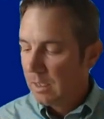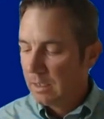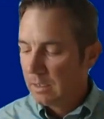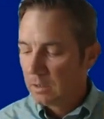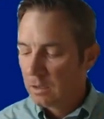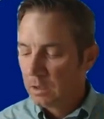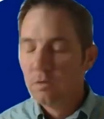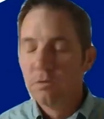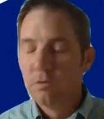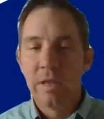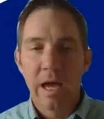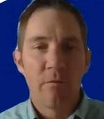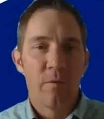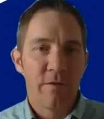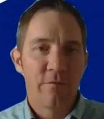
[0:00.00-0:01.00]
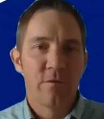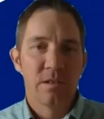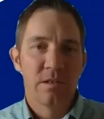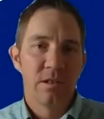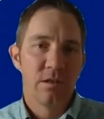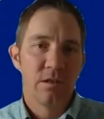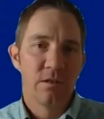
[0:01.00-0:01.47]
include that
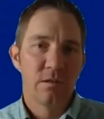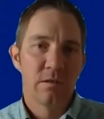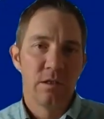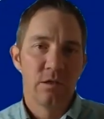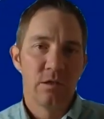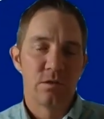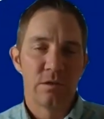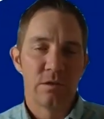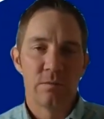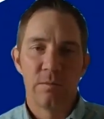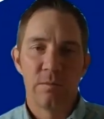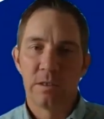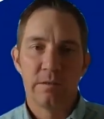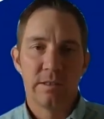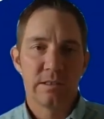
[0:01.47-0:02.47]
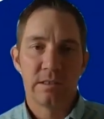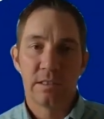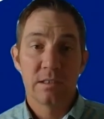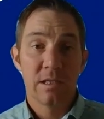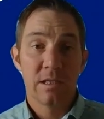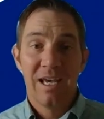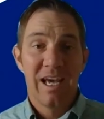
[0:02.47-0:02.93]
reference in your short-term rental
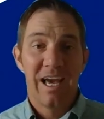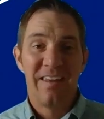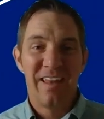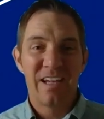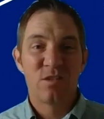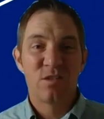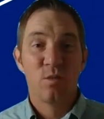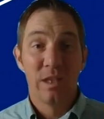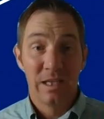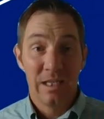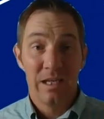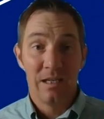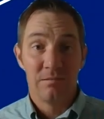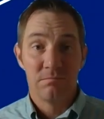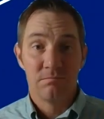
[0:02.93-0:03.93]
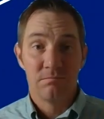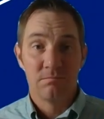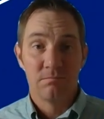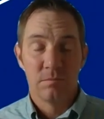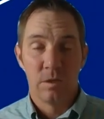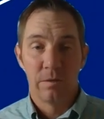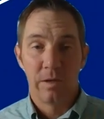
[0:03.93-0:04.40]
listings. And that's really it.
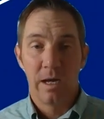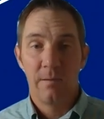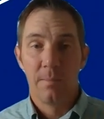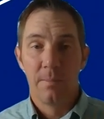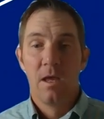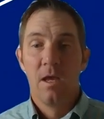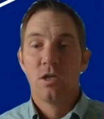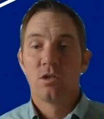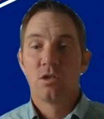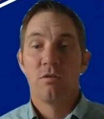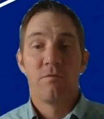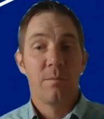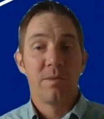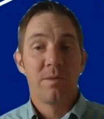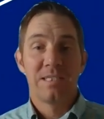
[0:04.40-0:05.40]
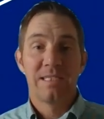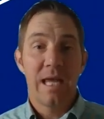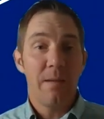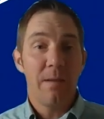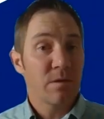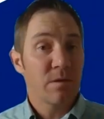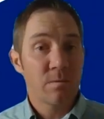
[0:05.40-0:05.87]
Okay, so from a
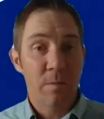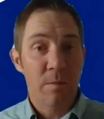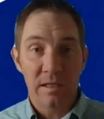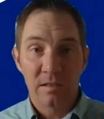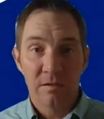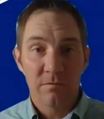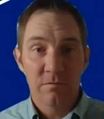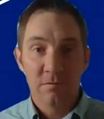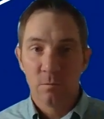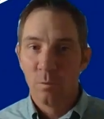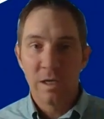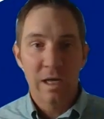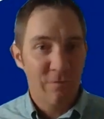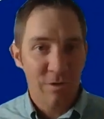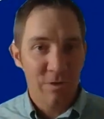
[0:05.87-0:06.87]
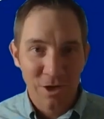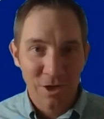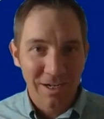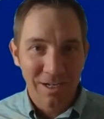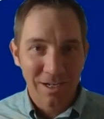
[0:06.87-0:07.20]
state perspective, we haven't gone